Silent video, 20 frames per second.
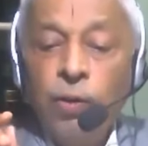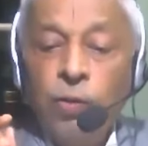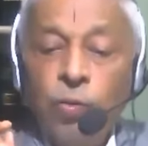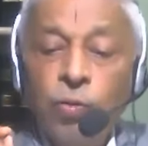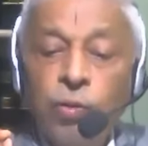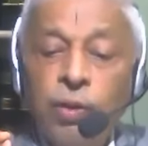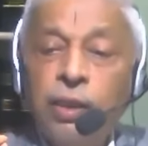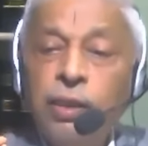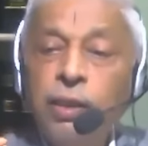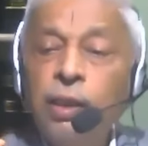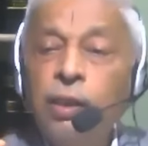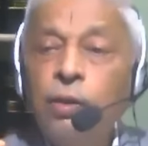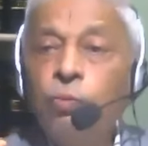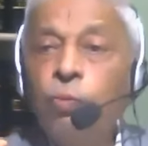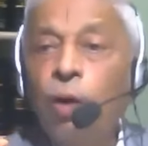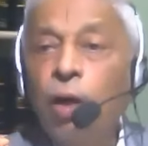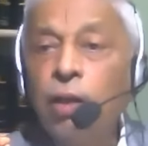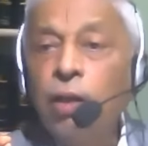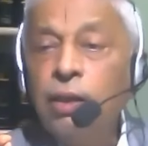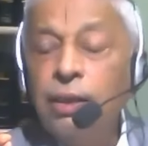So this is
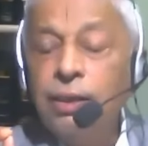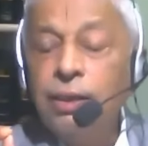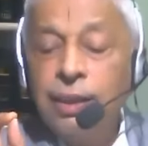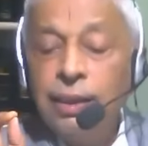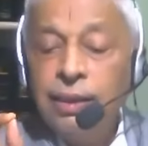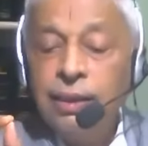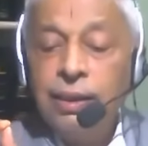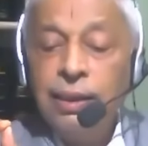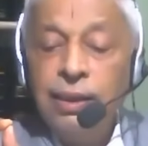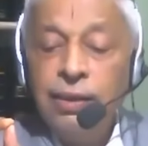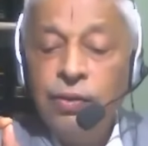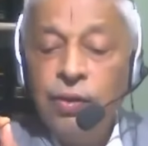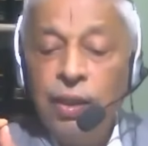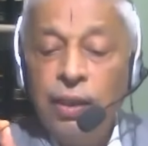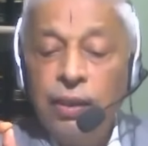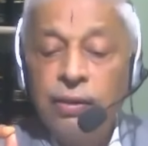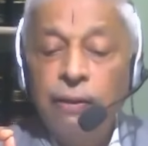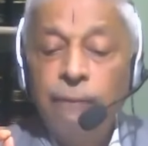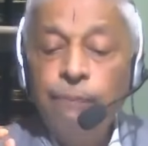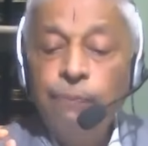what the section
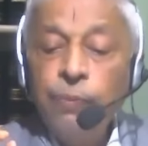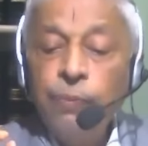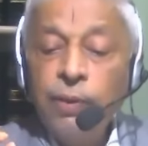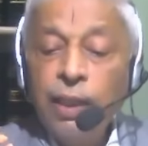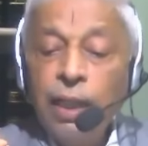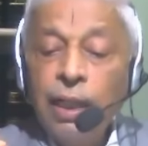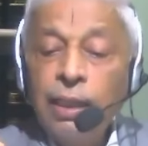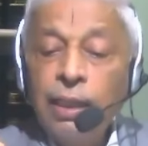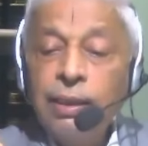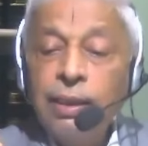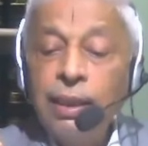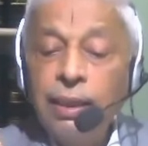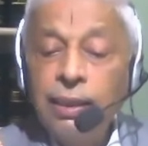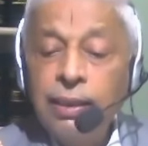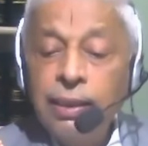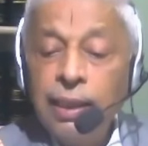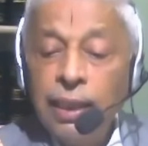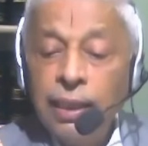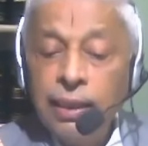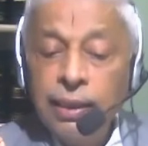says. This
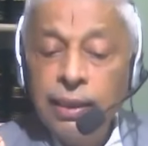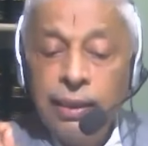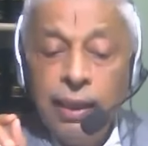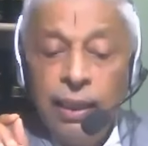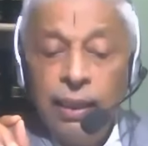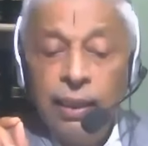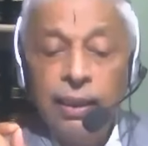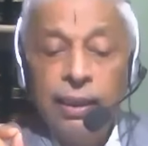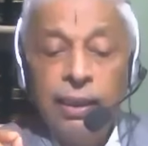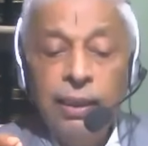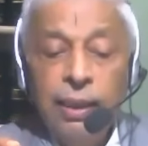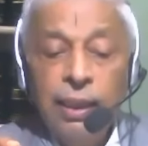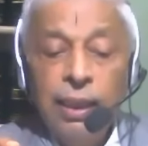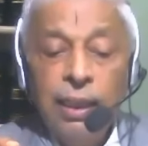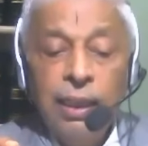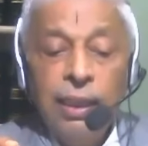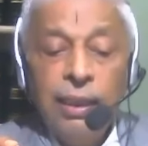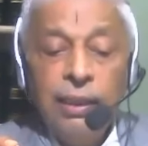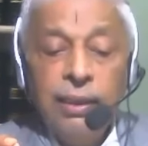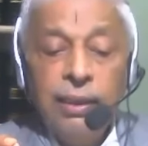section
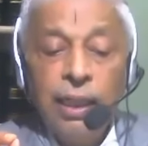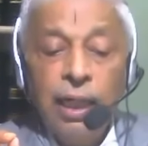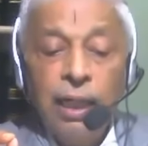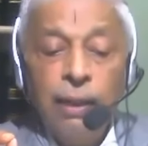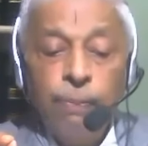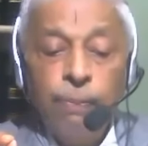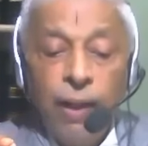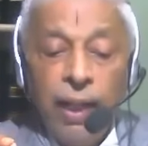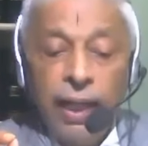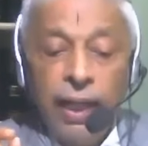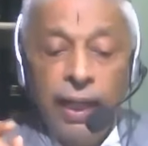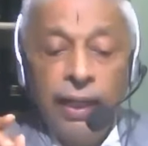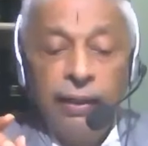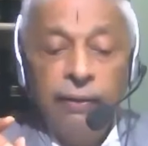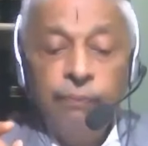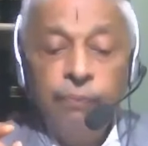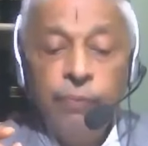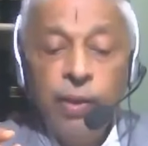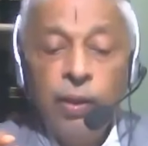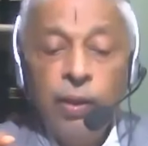shall
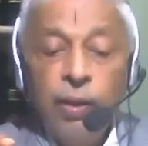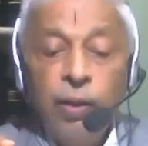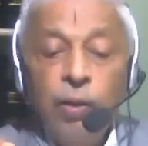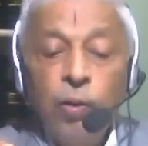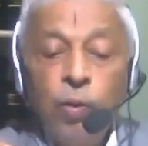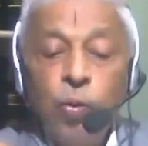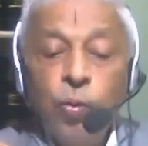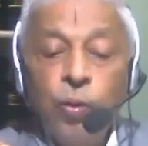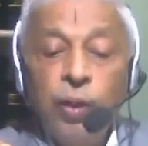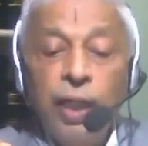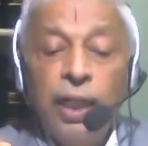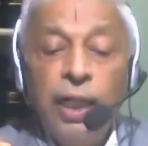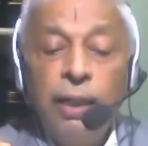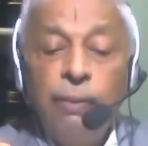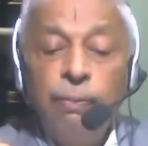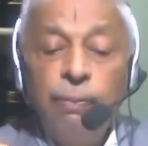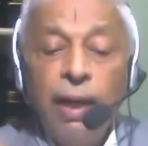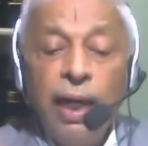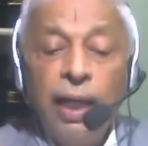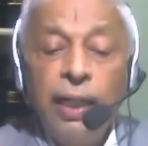apply to
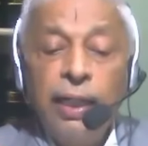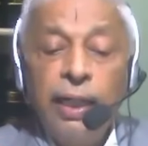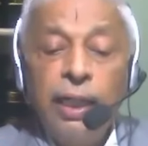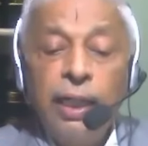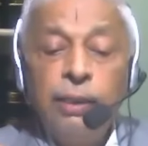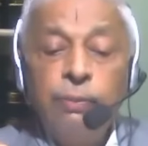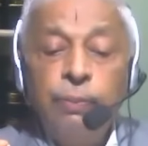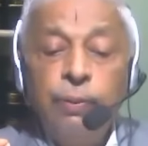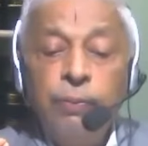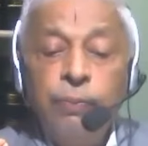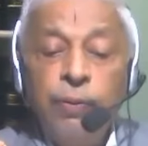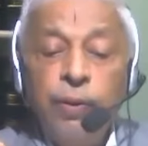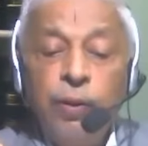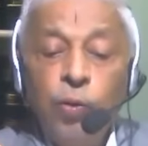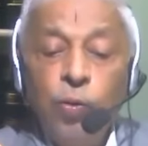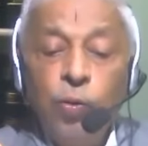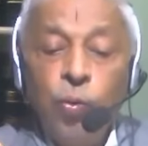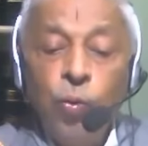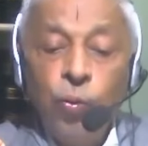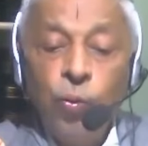any marriage
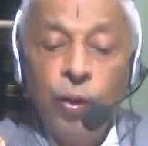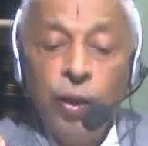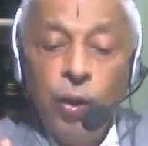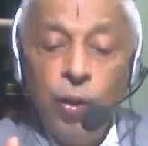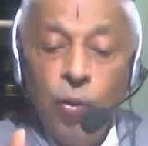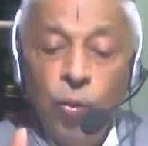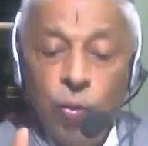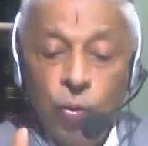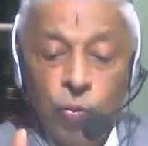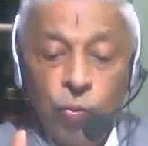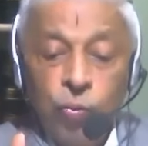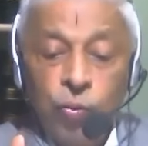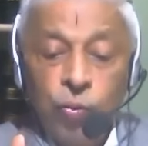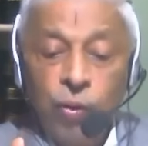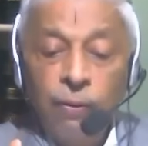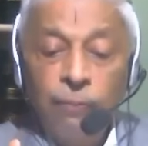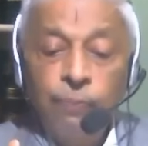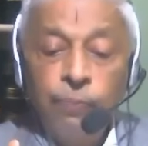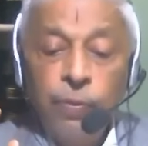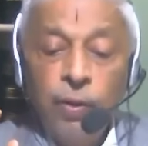between two Hindus,
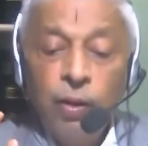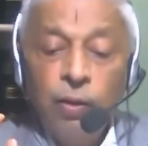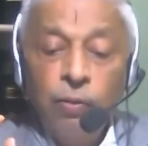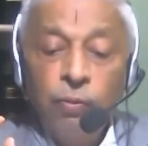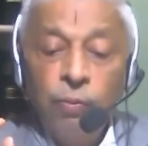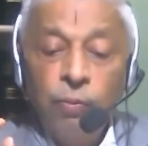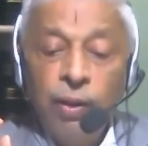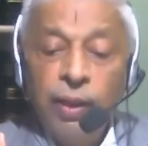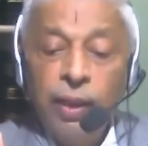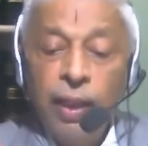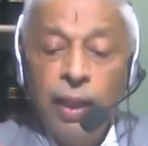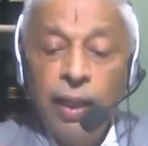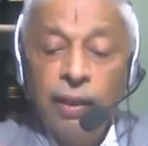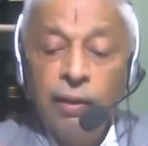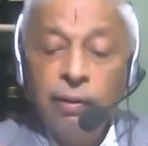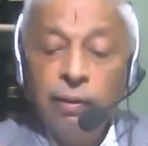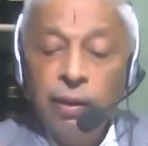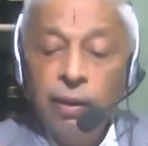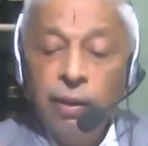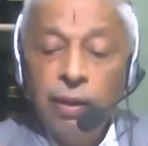
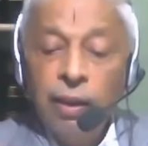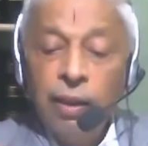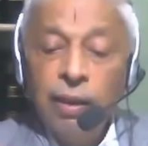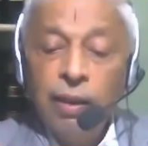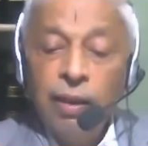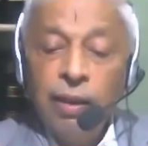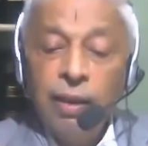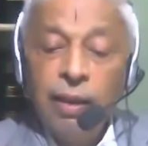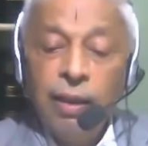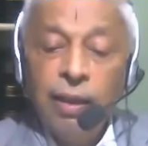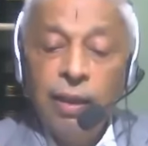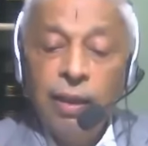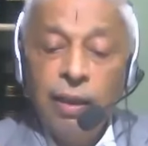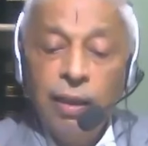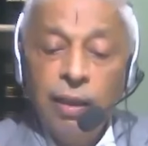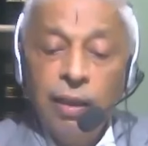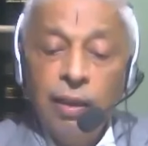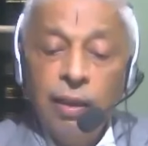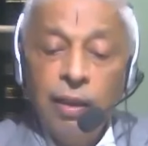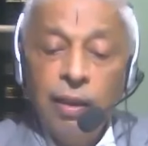whether
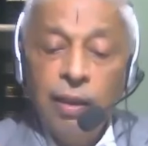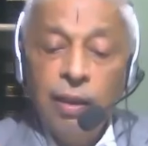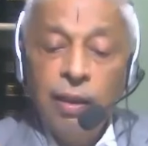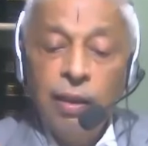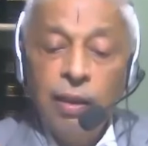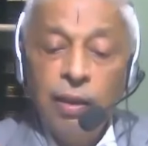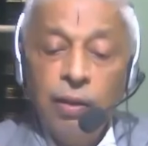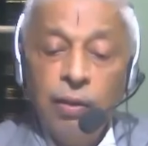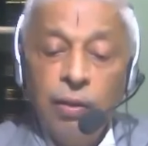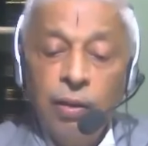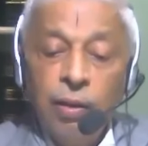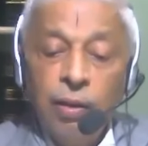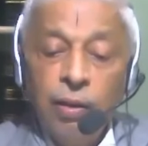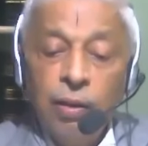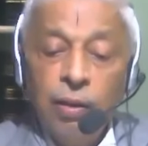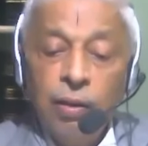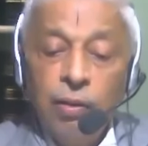Suyama